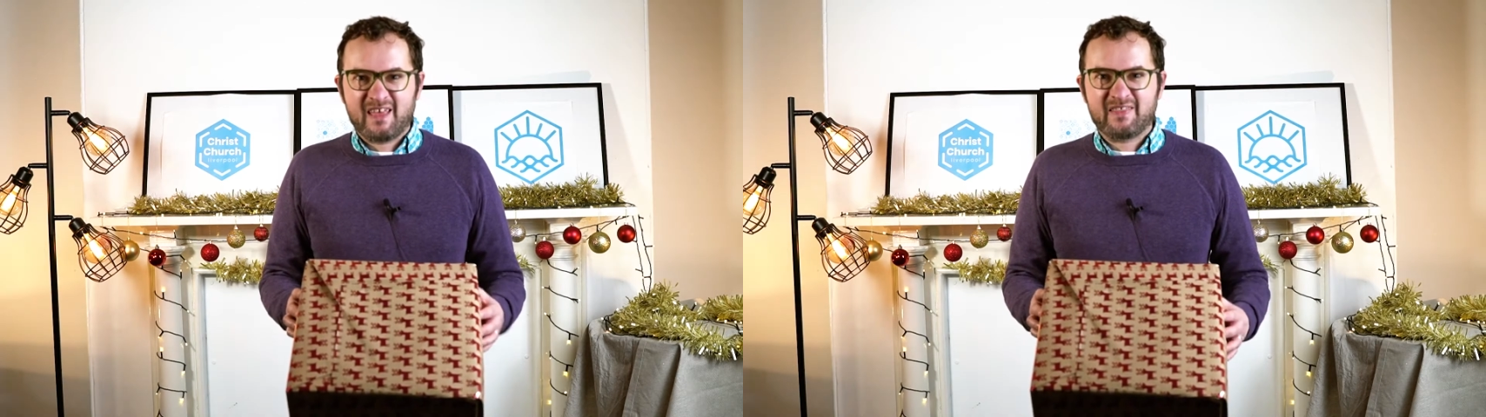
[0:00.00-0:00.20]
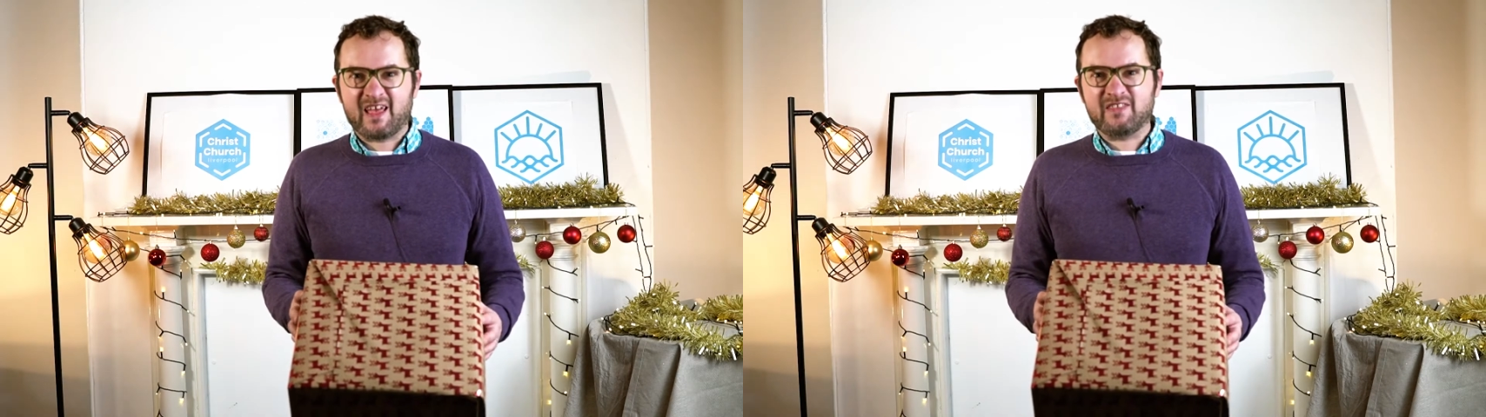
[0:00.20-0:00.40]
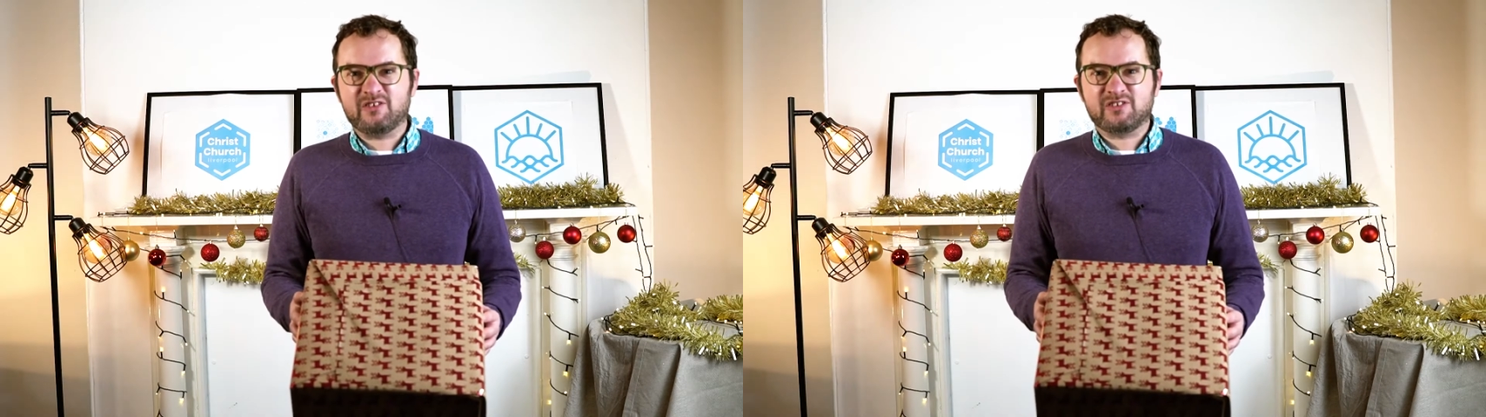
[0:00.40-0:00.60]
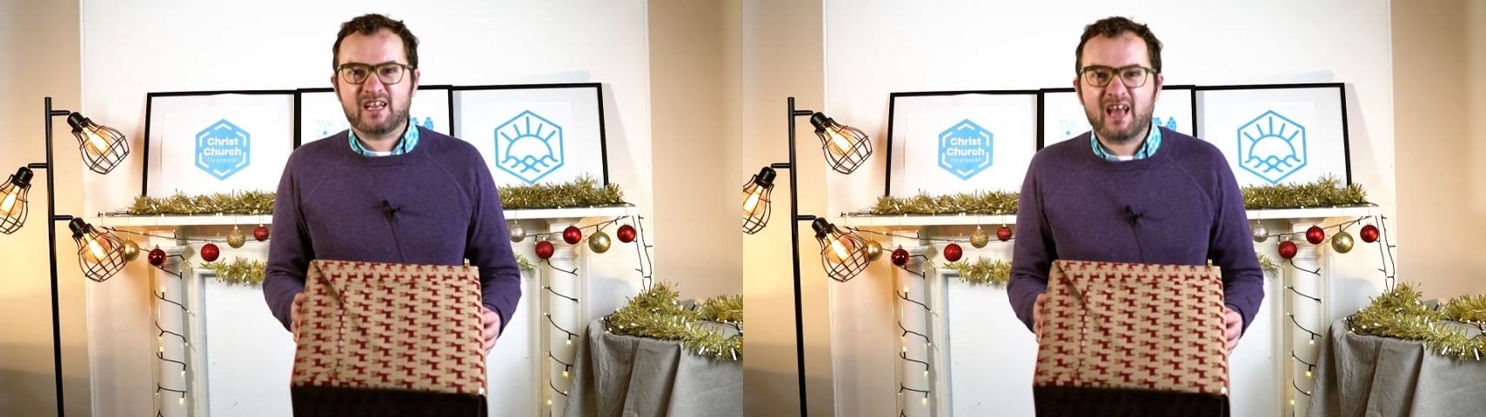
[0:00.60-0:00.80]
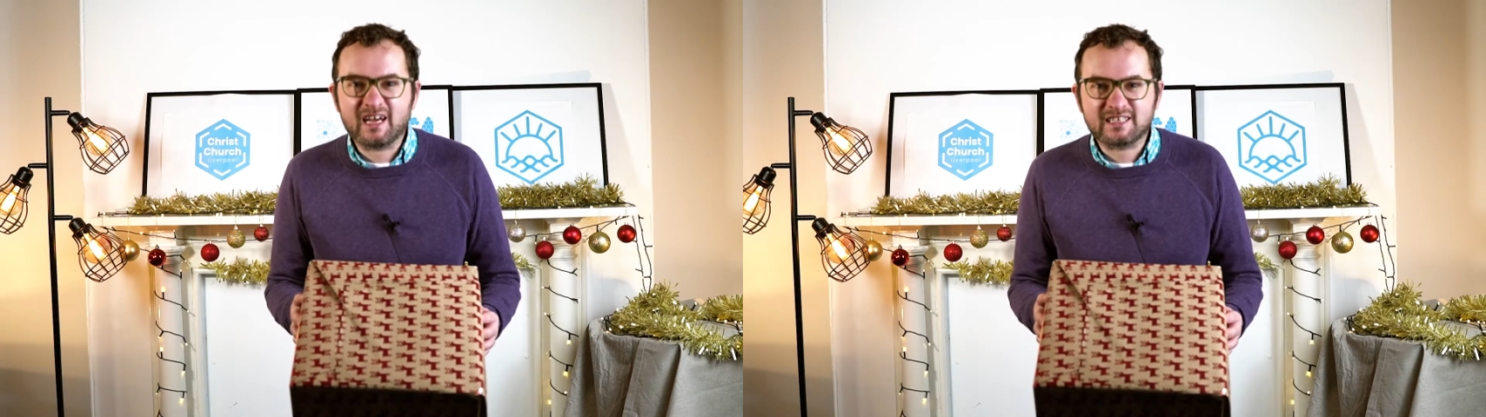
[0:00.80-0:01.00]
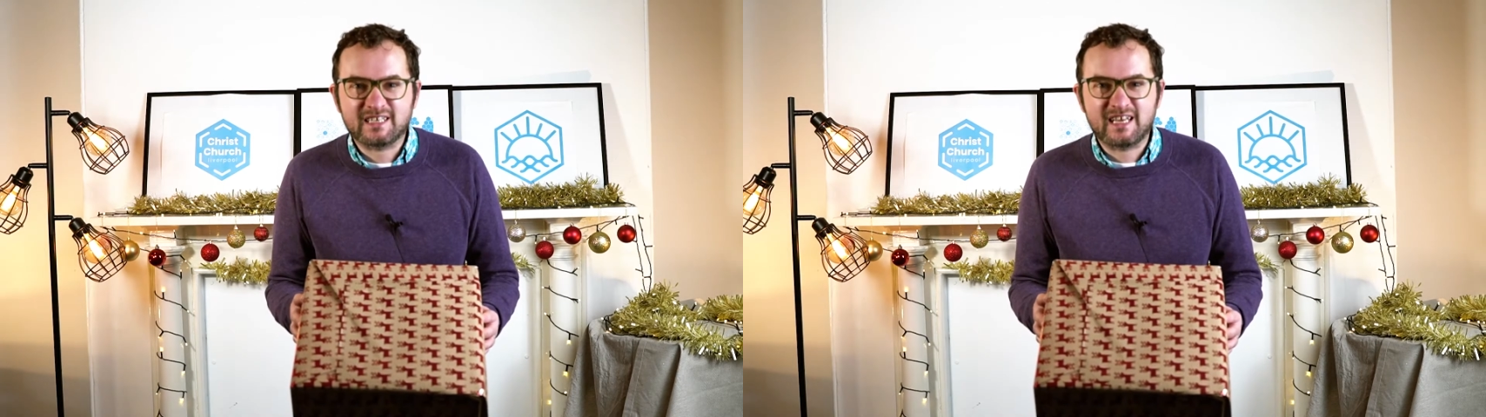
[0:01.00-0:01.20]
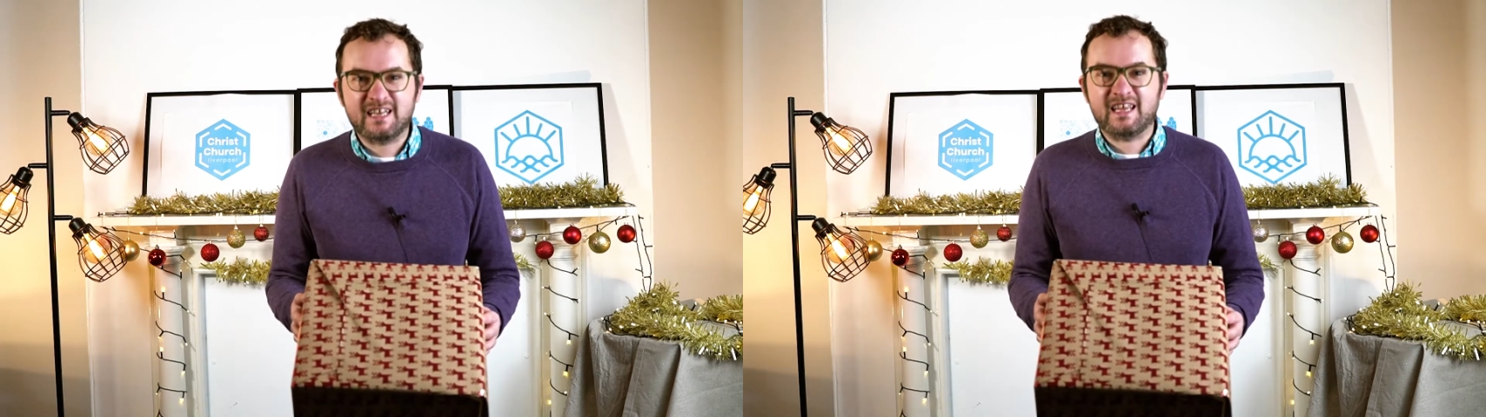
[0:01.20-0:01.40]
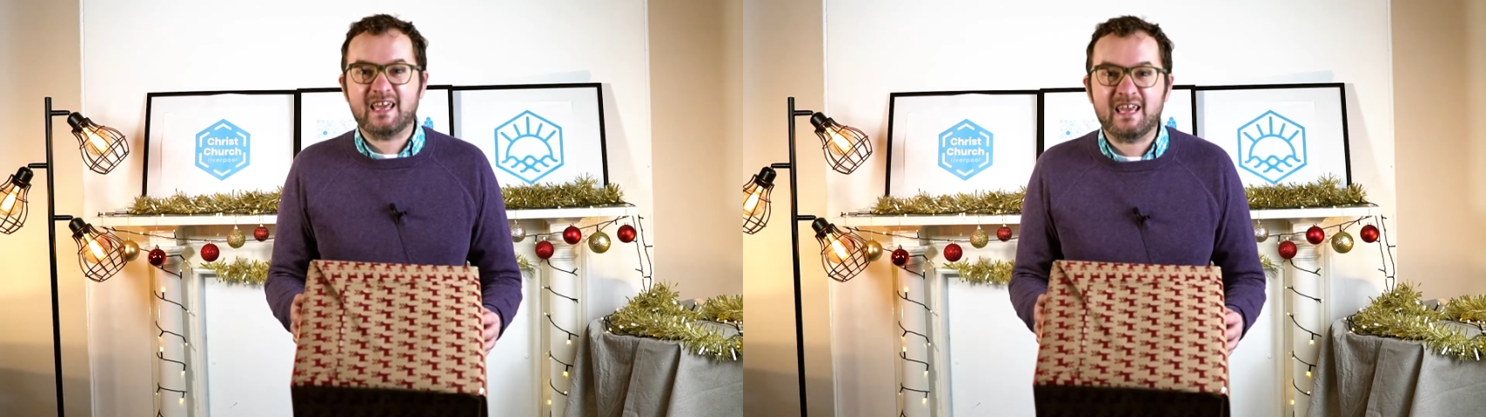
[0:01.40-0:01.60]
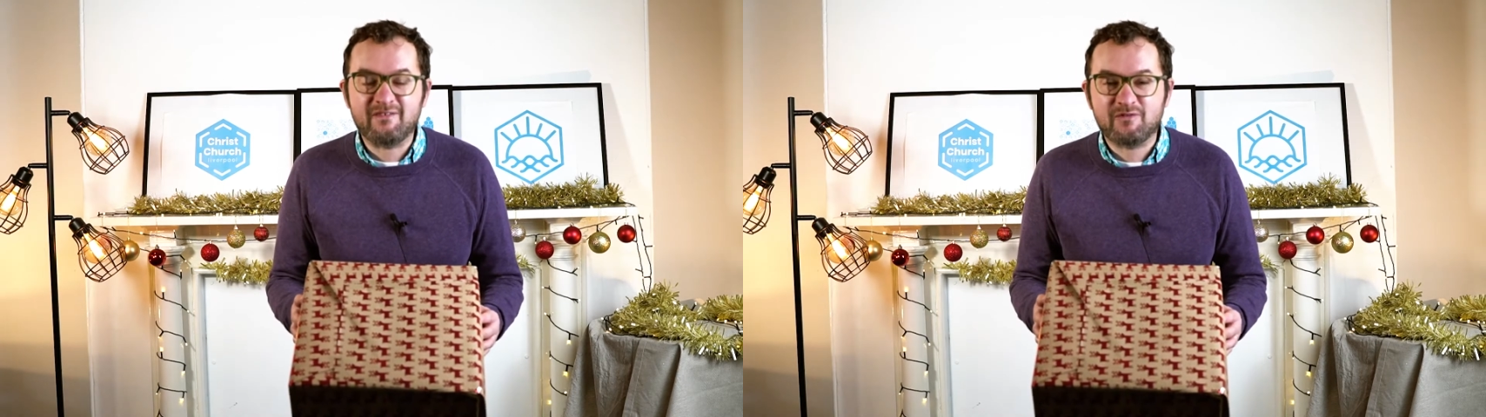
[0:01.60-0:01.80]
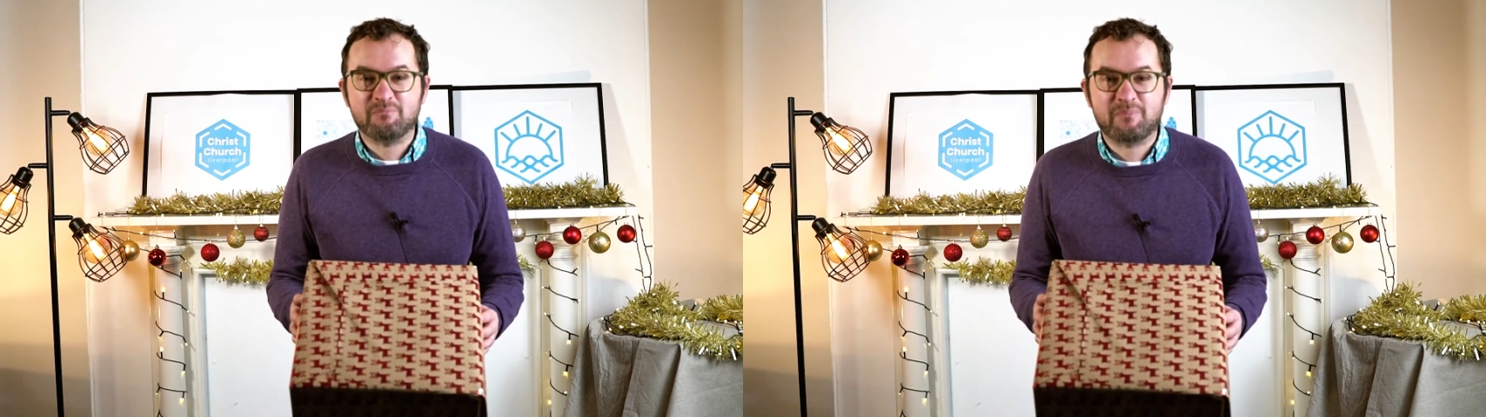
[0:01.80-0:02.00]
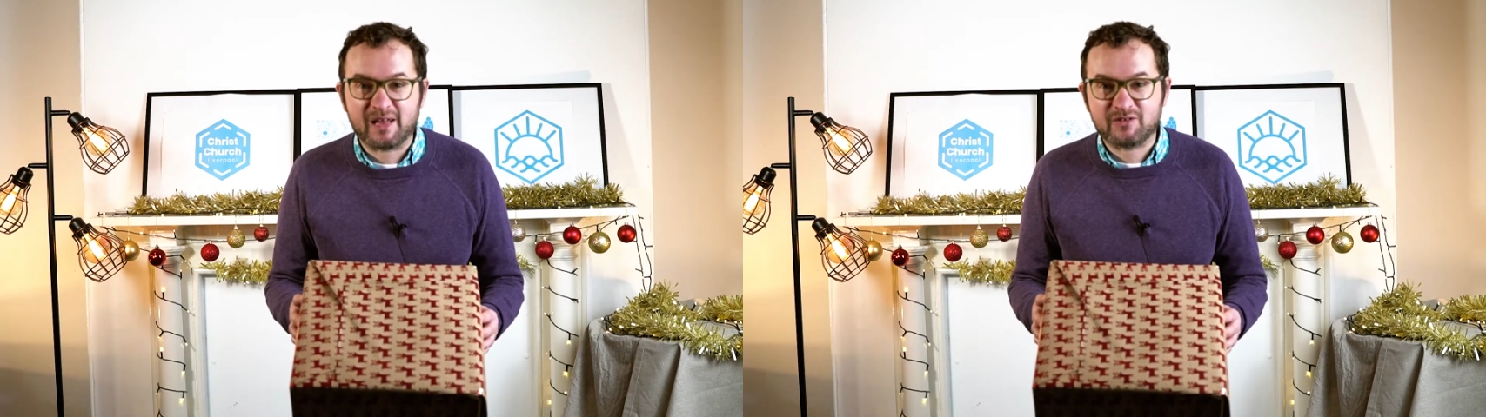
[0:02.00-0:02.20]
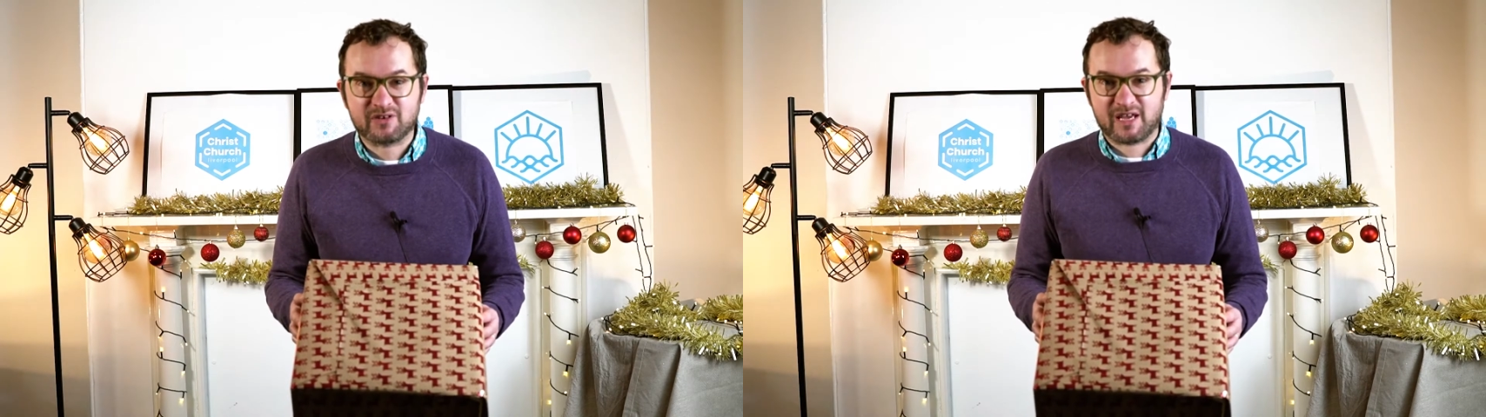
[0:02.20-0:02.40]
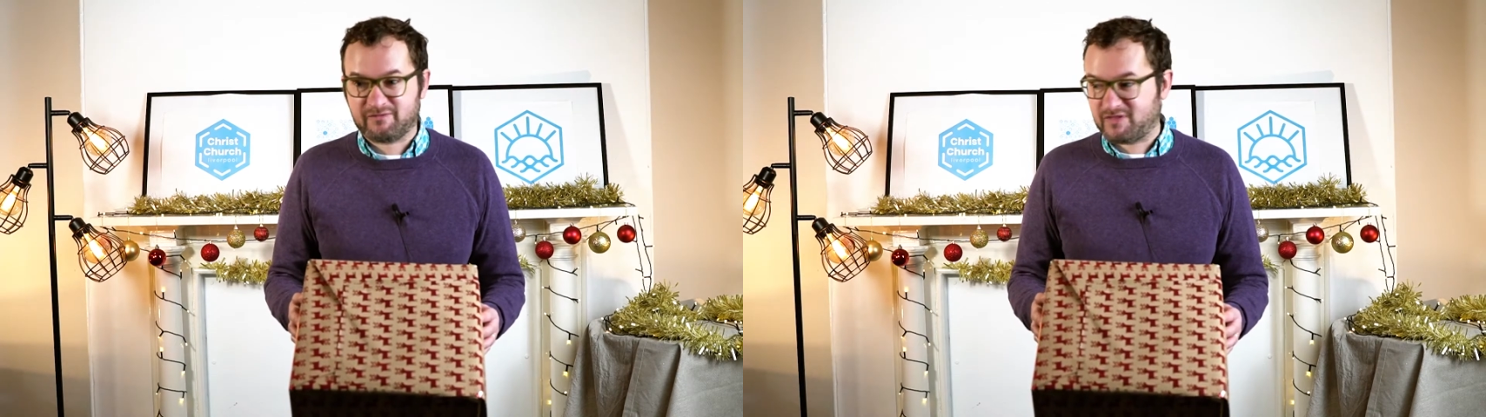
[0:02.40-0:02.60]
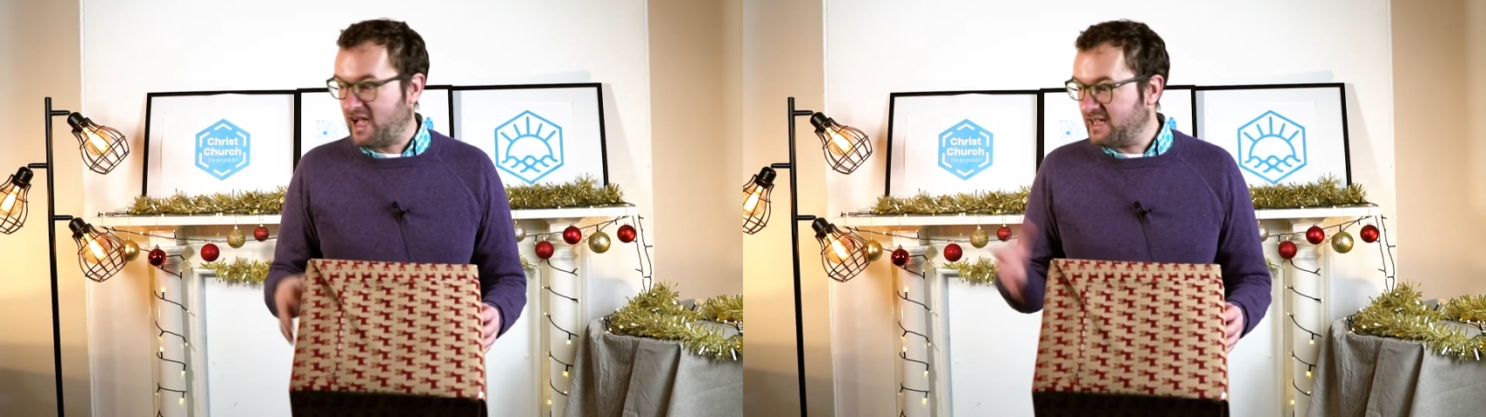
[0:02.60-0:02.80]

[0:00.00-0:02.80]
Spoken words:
that there's actually an even better gift that